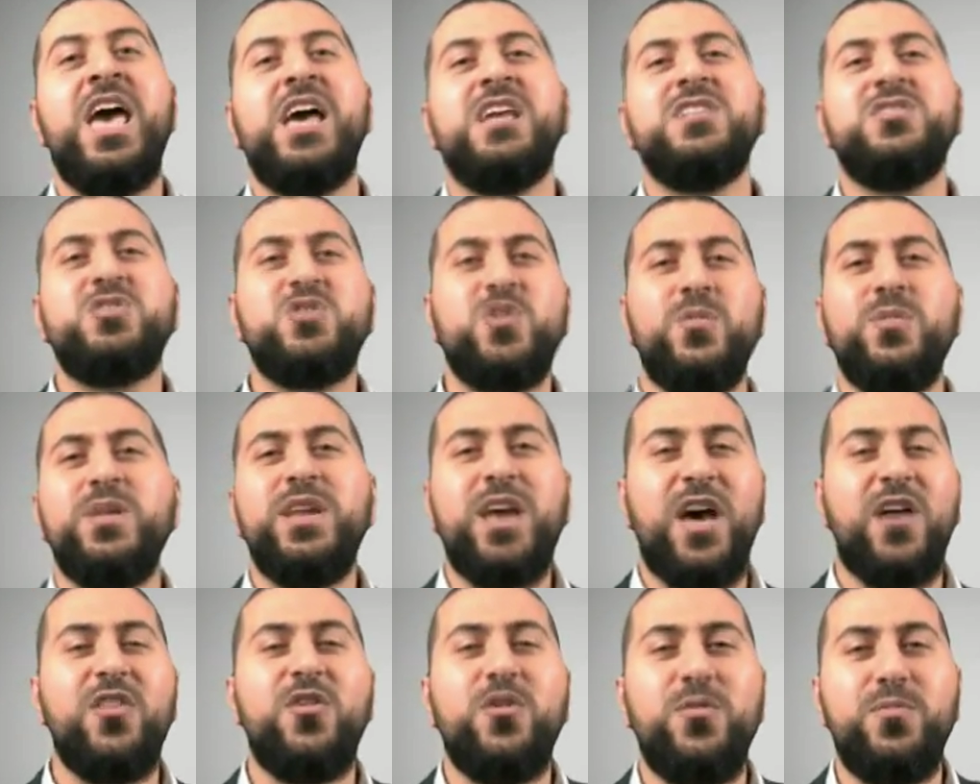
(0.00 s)
And so
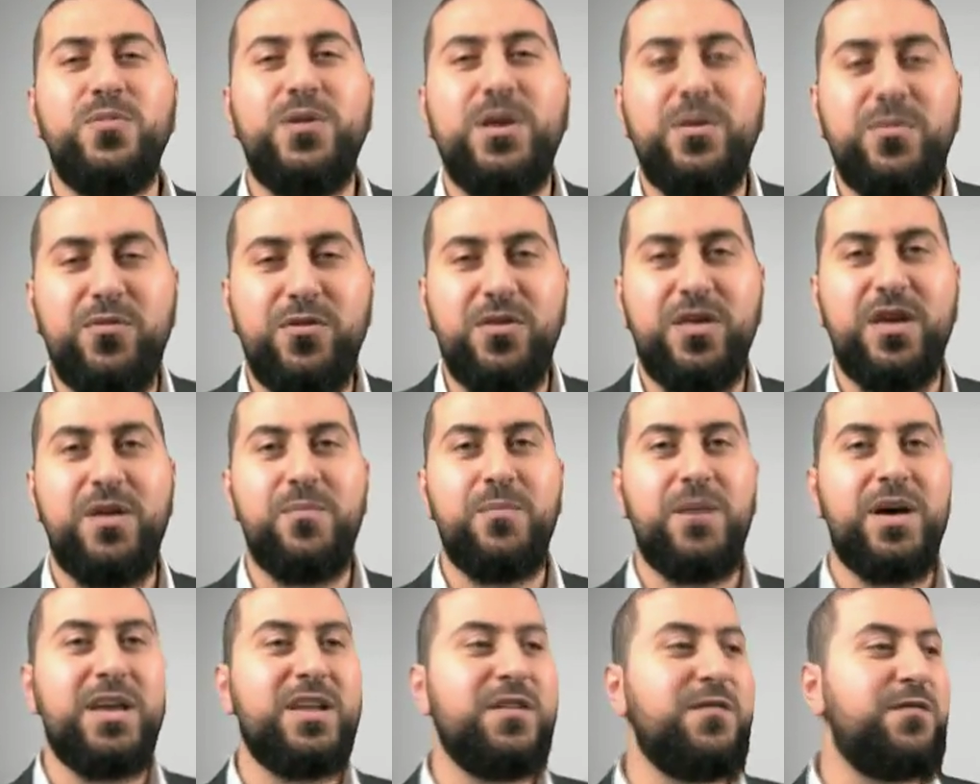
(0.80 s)
many other people,
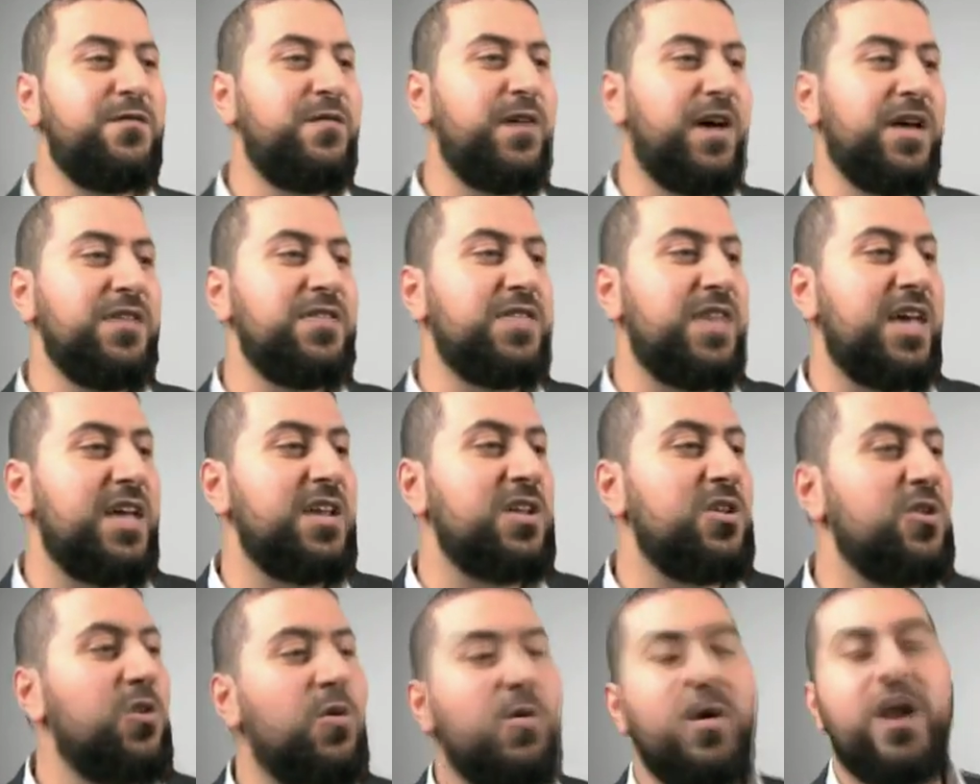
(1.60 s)
they might have felt
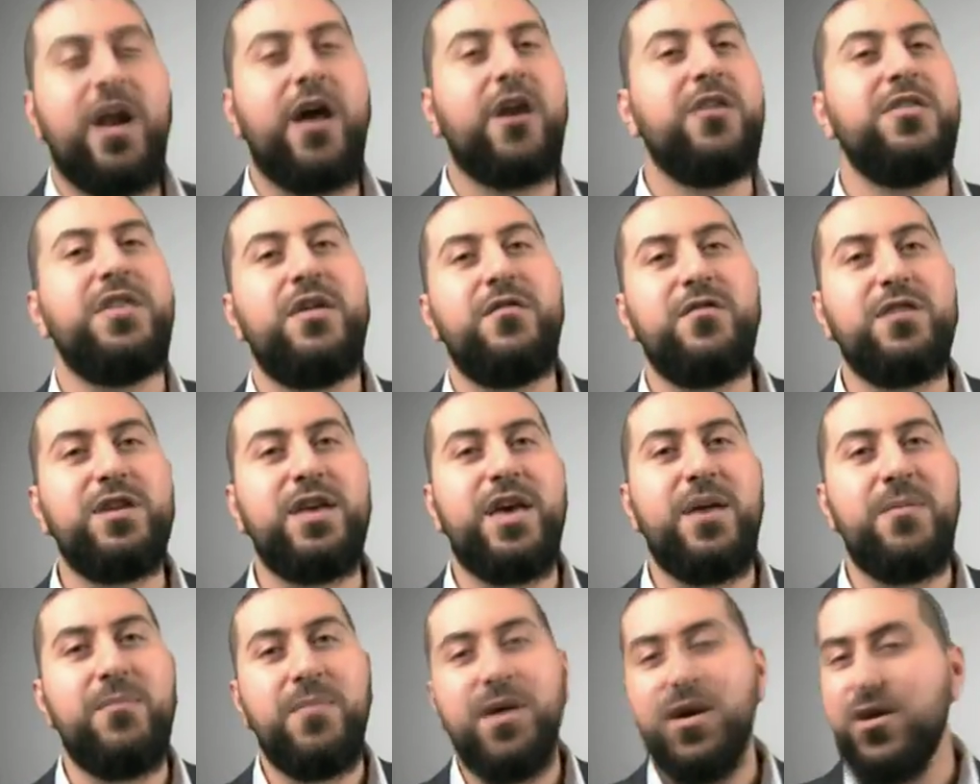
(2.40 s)
that, you know what, I'll never
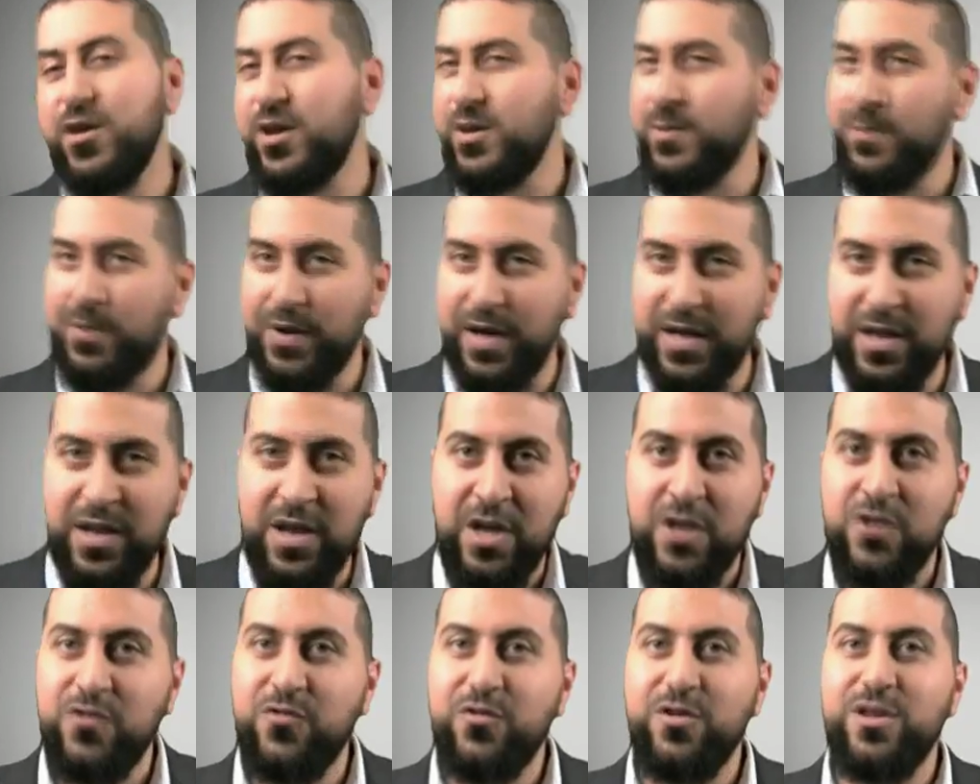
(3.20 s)
get married,
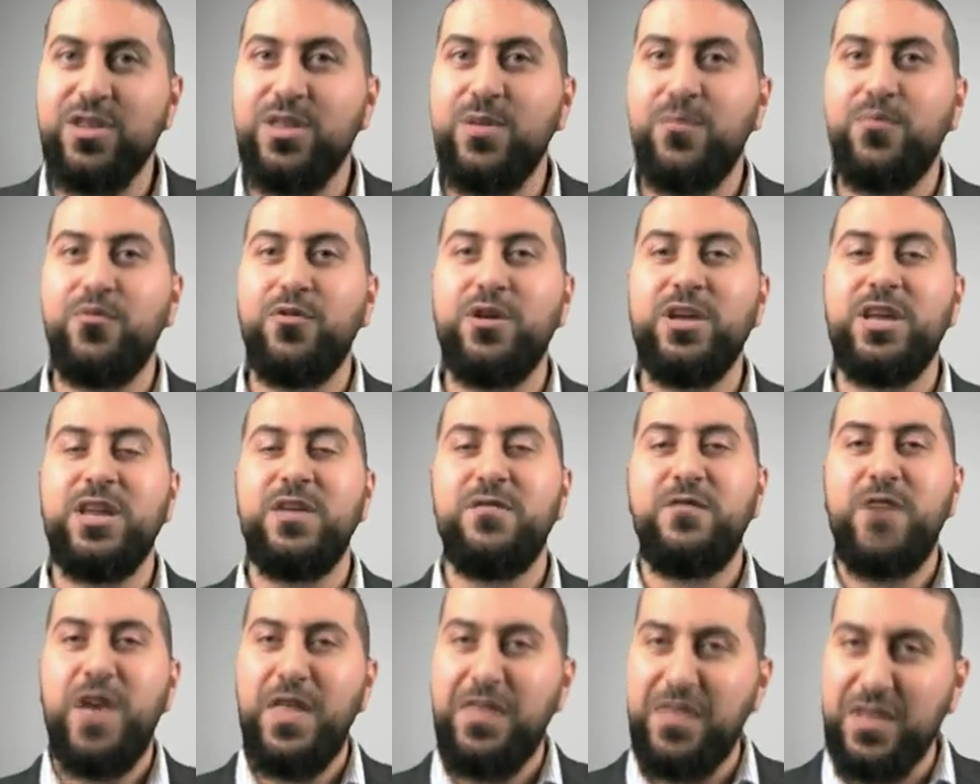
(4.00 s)
but during the Bring It
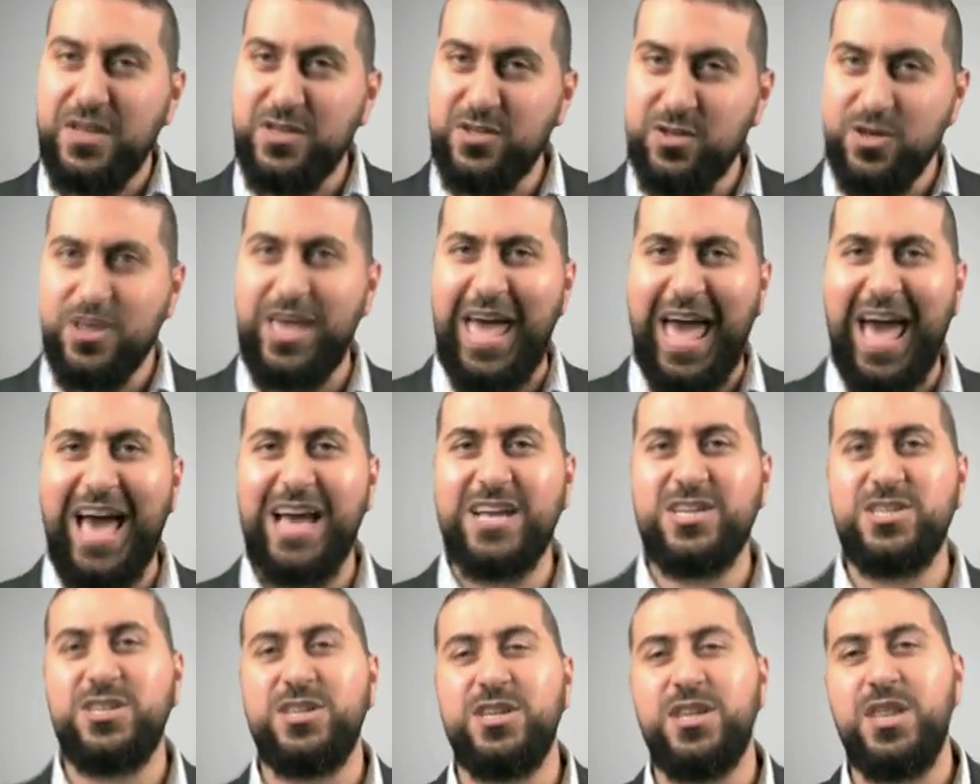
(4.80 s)
event, they took
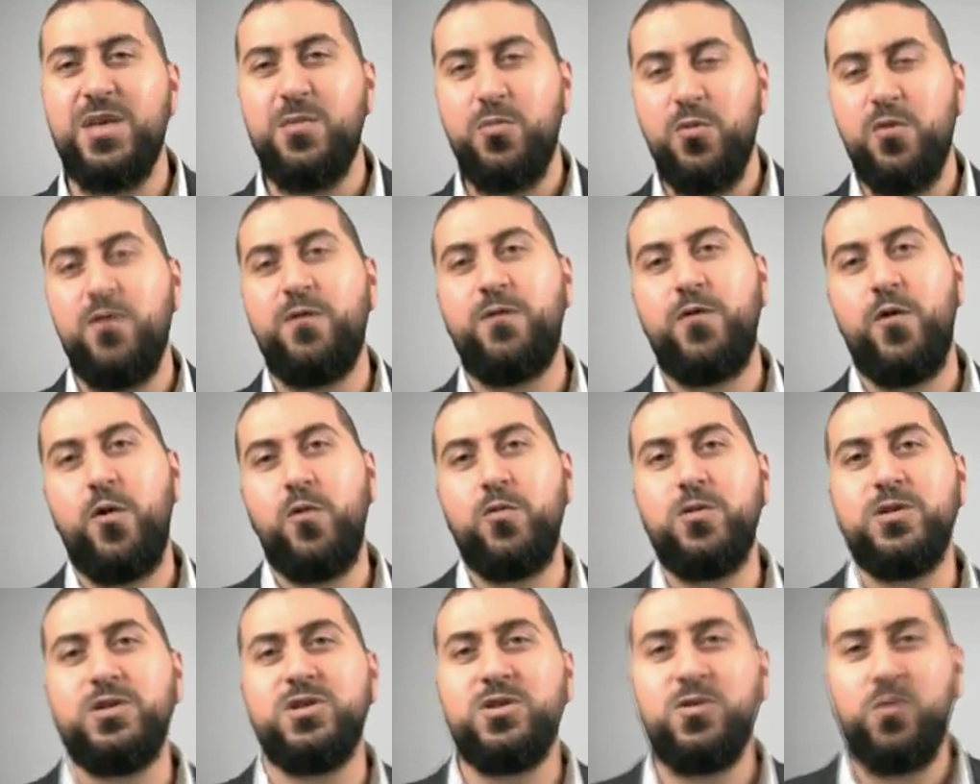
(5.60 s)
action and they moved
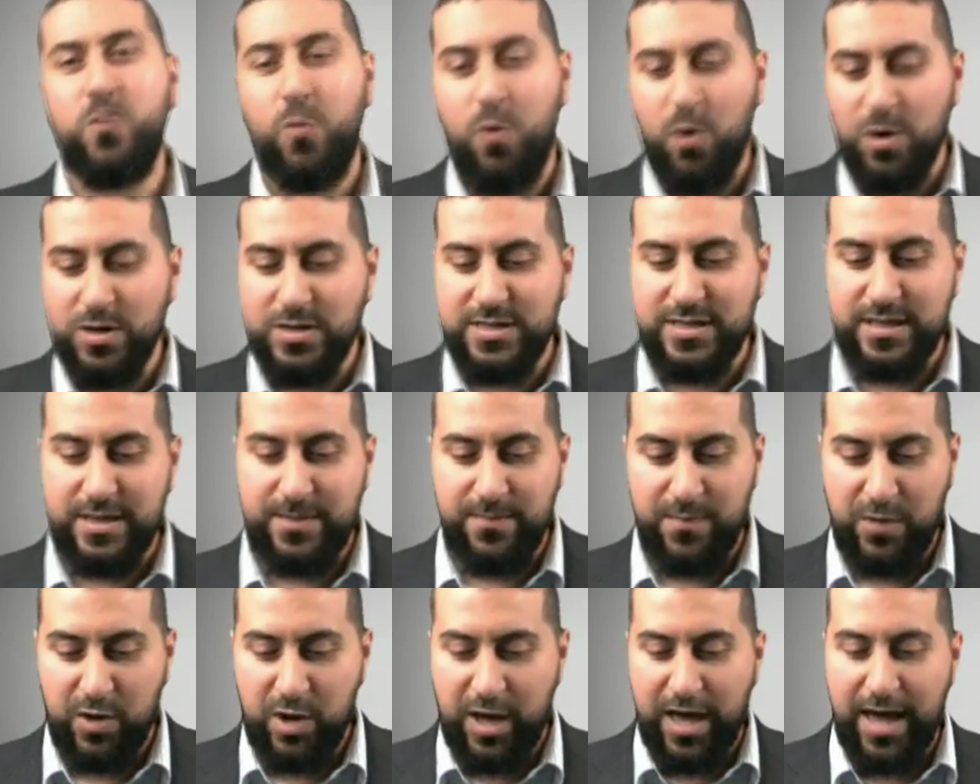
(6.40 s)
forward towards
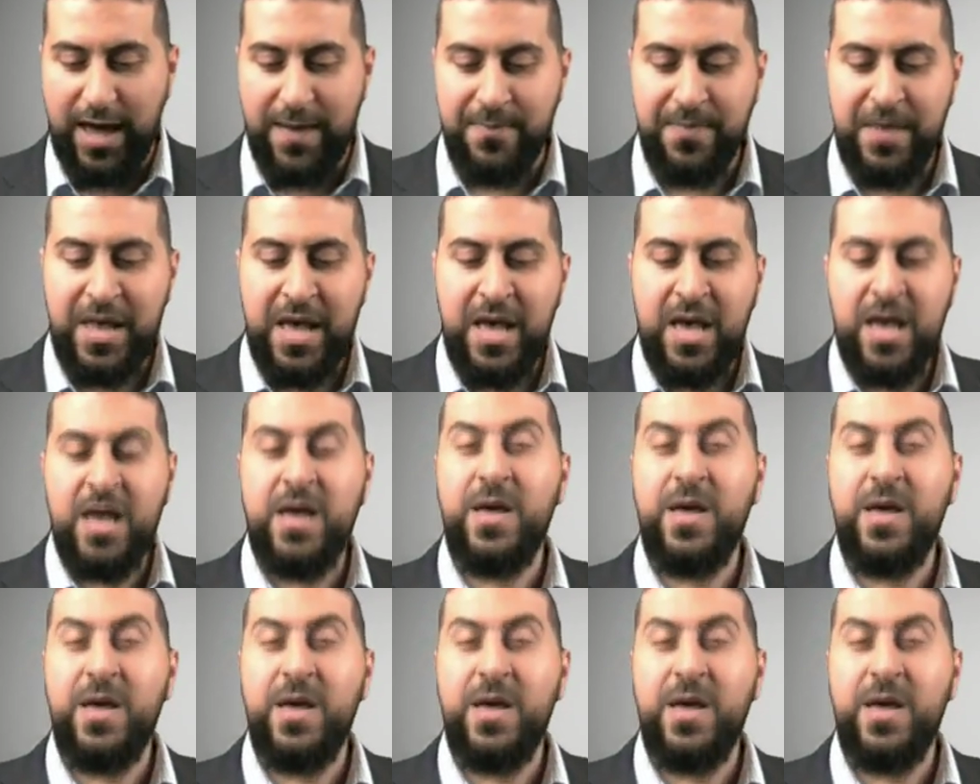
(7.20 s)
it, okay?